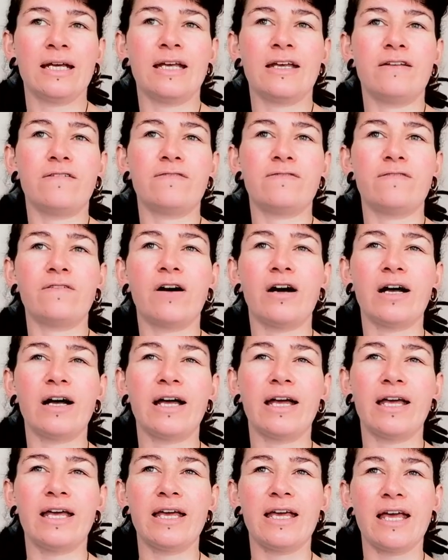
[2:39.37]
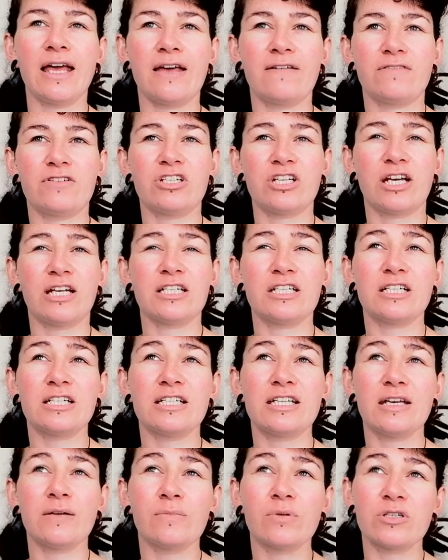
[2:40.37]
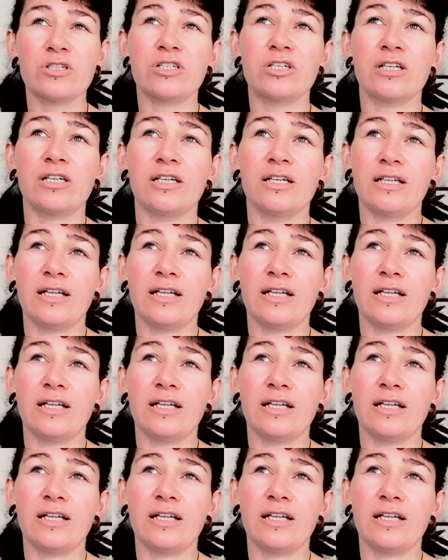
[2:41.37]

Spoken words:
If I have a change in temperature,